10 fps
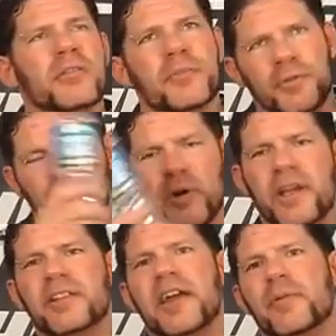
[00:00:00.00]
before I
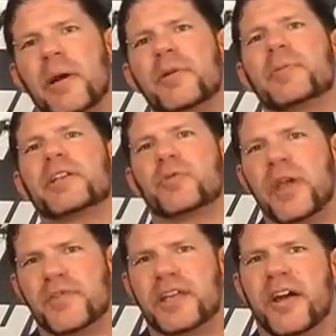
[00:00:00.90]
get there, remind me about the
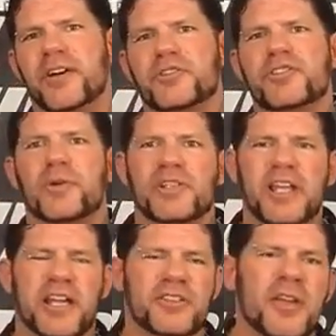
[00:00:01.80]
Raven character showing his
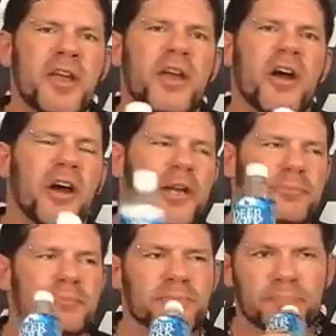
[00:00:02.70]
ass. Alright.
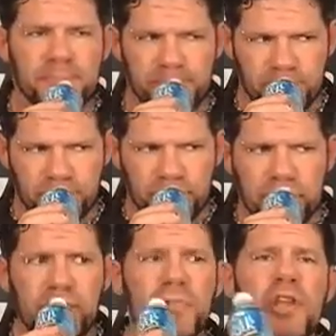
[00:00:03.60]

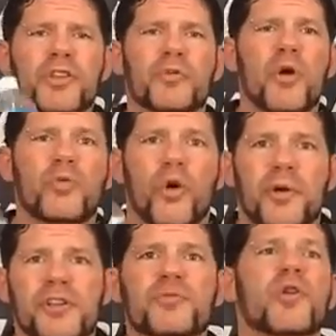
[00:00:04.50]
The Road
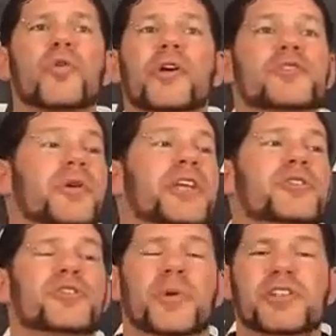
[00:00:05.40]
Warriors. The Road Warriors were
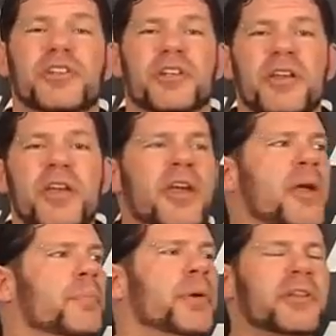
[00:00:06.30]
heels originally,
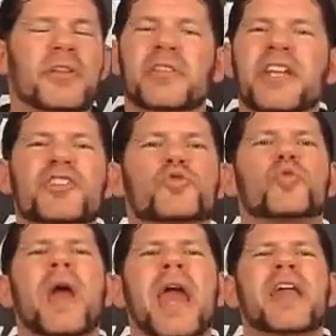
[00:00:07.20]
but they just
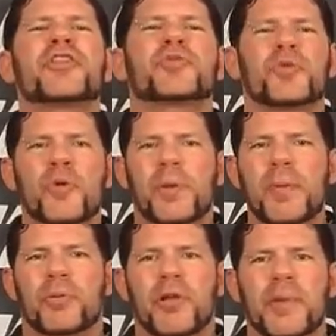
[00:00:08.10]
ran through
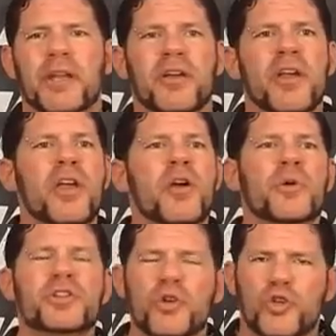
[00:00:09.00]
people. I mean,
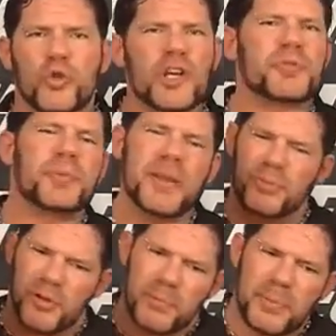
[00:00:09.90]
when you crush
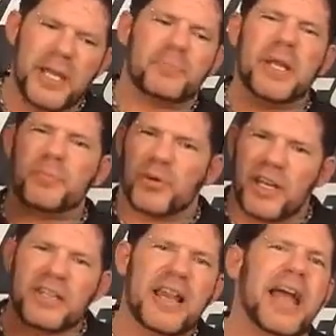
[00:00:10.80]
people and beat people
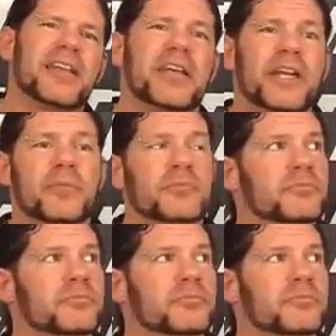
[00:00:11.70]
and annihilate them,